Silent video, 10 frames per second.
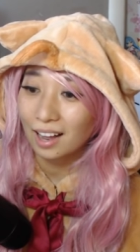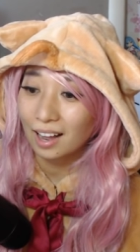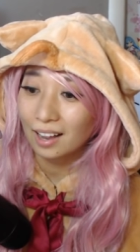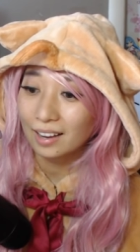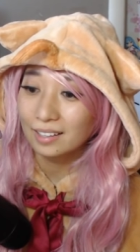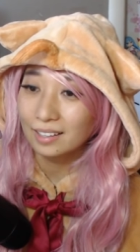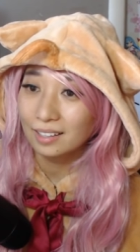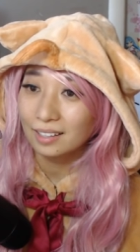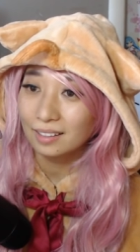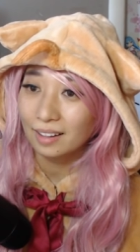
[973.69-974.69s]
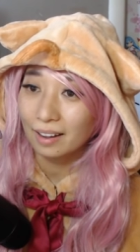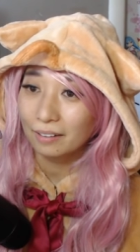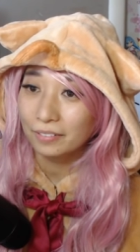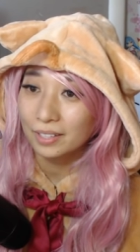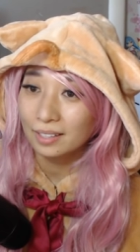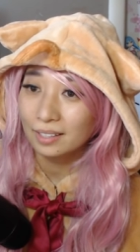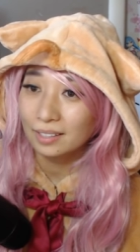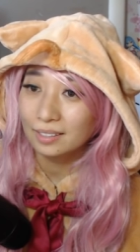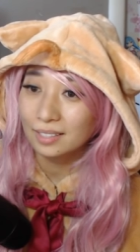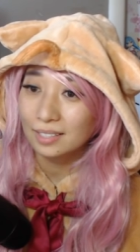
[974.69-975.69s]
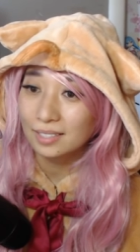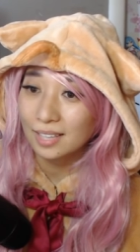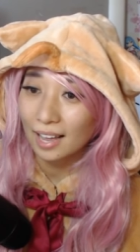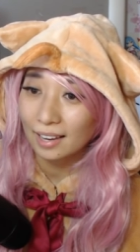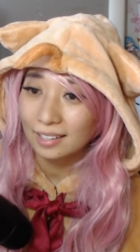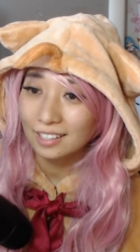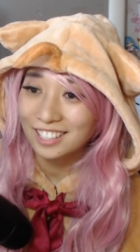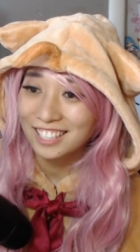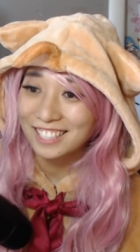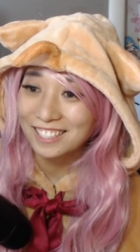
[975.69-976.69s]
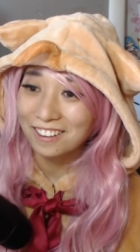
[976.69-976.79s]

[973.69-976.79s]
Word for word: I love this set.